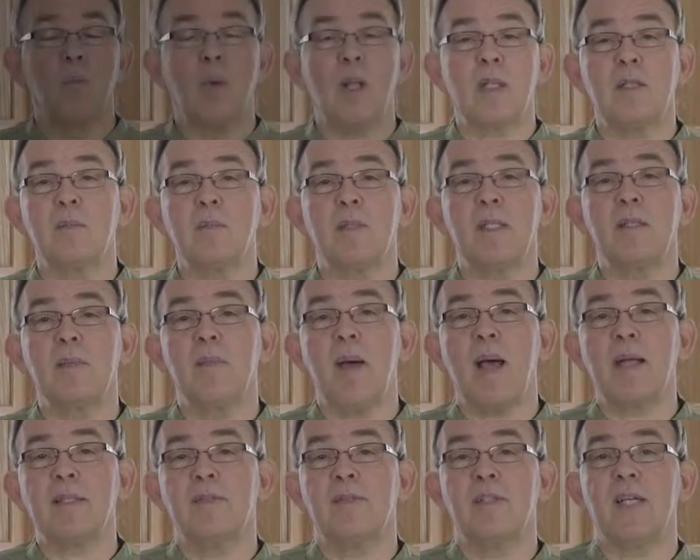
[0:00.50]
Welcome to the
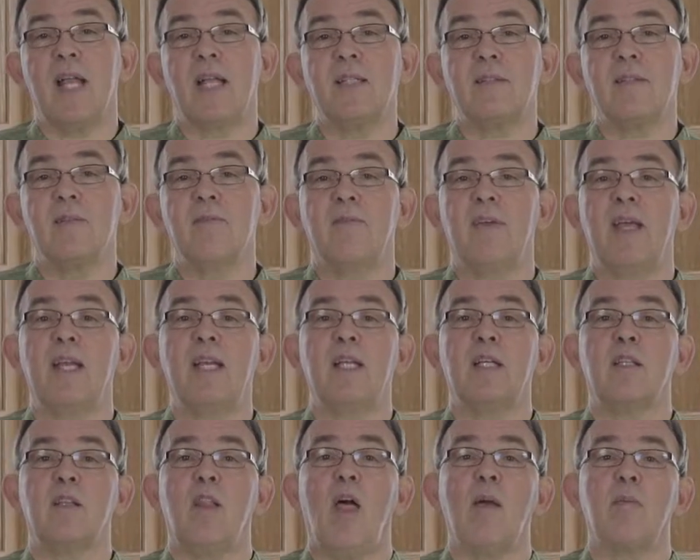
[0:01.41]
Bhaktivedanta
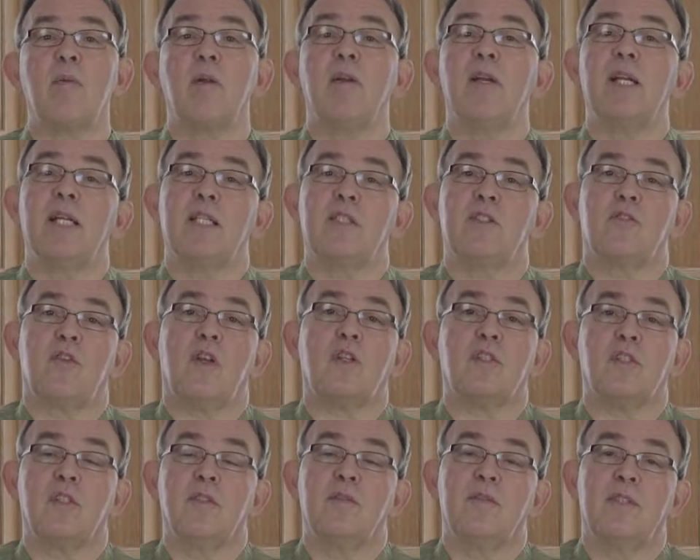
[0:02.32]
Vedic Library
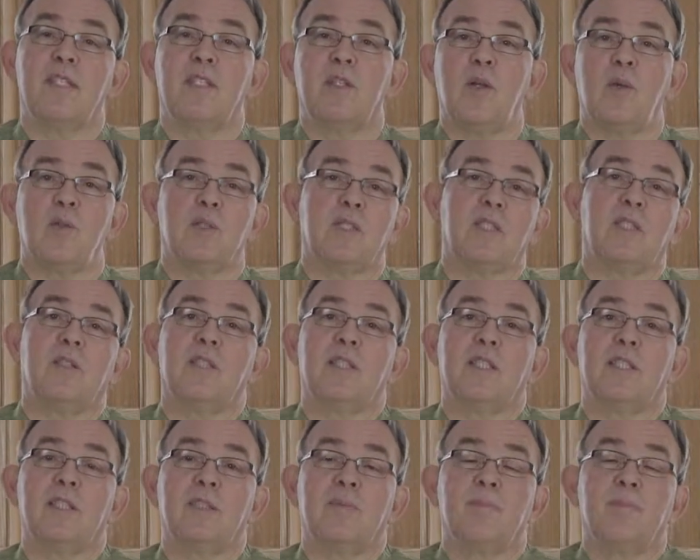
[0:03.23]
instructional video
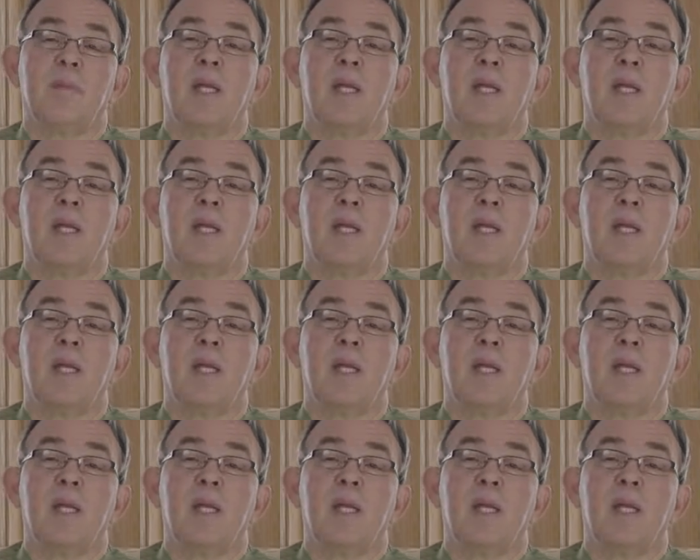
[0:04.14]
series.